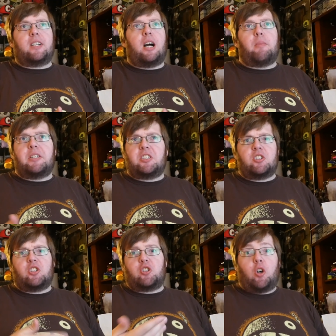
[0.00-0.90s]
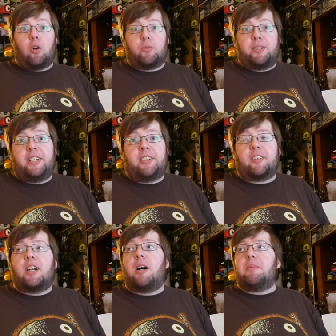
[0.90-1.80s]
Comments is just called Reading
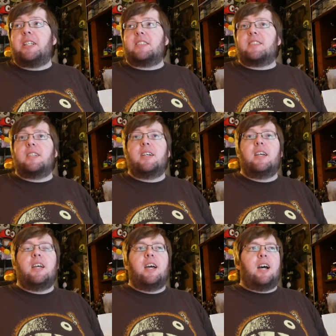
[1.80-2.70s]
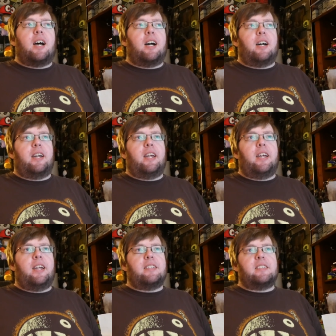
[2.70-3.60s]
Your Comments. Uh,
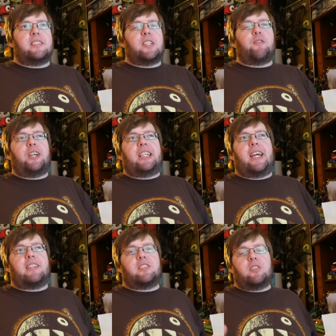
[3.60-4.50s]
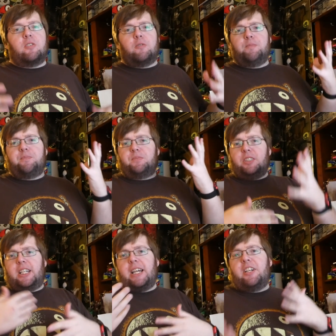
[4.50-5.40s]
and, and stuff like that. So
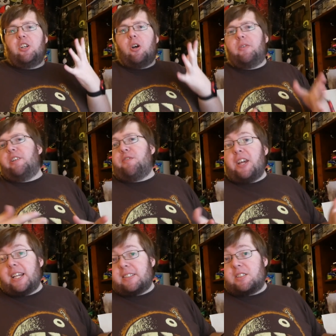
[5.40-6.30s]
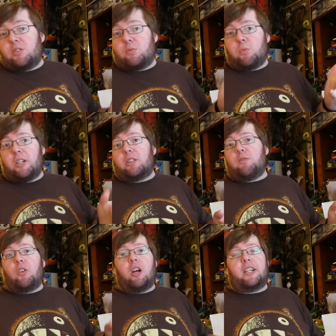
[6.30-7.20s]
you'll kind of know in advance what
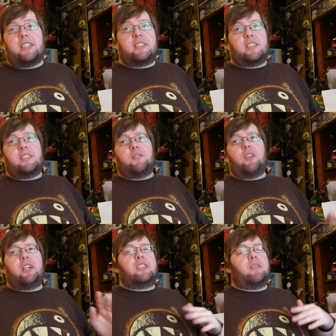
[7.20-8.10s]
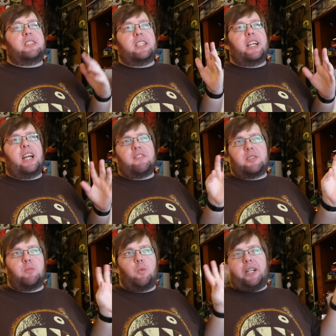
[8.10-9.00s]
the vlog is, because the vlog's always going to have
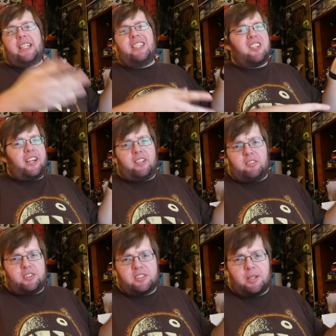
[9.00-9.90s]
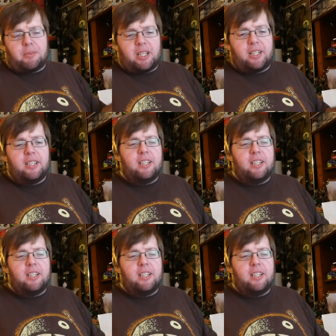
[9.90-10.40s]
some witty title or something